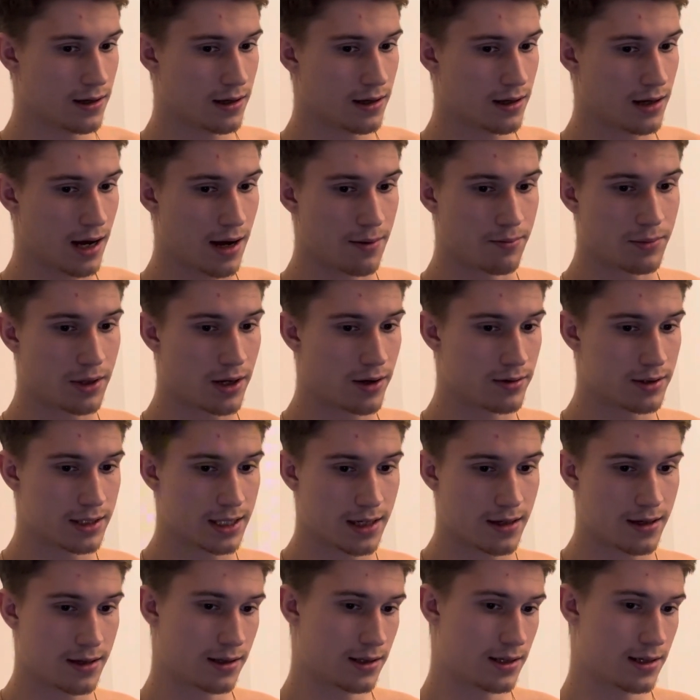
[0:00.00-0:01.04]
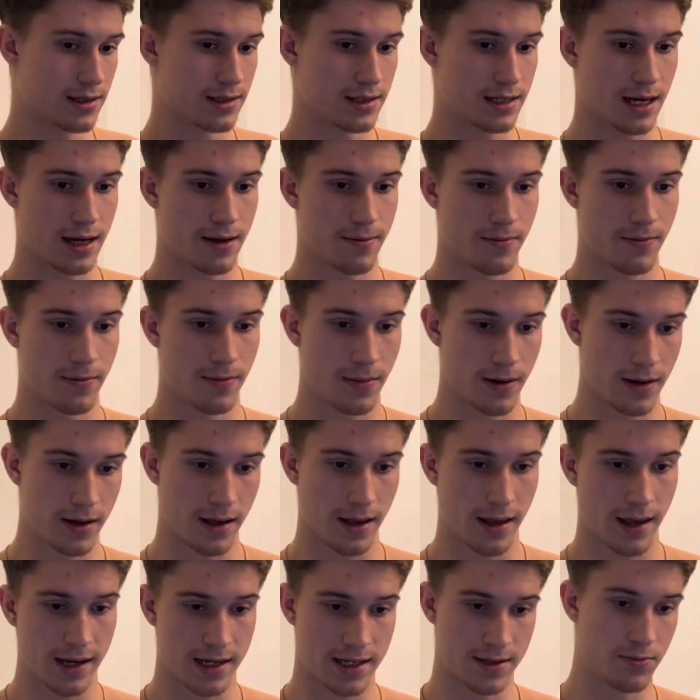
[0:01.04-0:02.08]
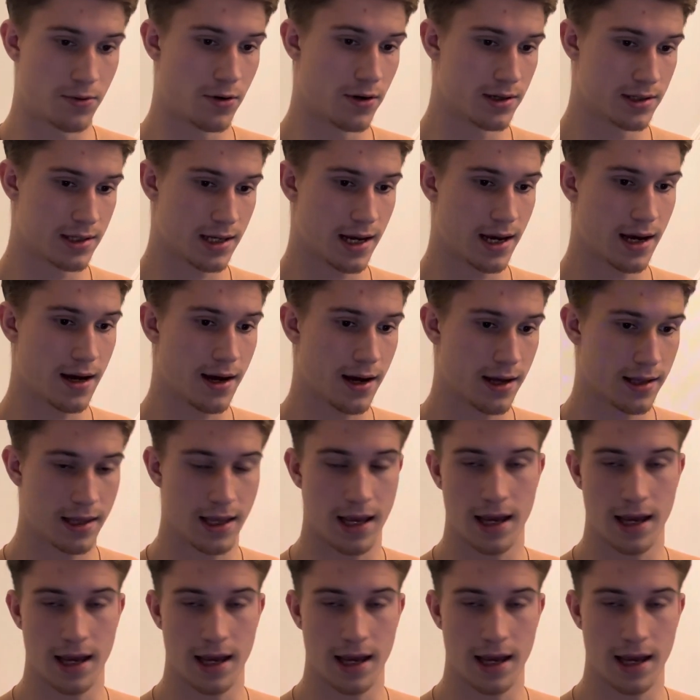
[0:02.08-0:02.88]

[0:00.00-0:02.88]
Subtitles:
I'm now taking the same experience that I had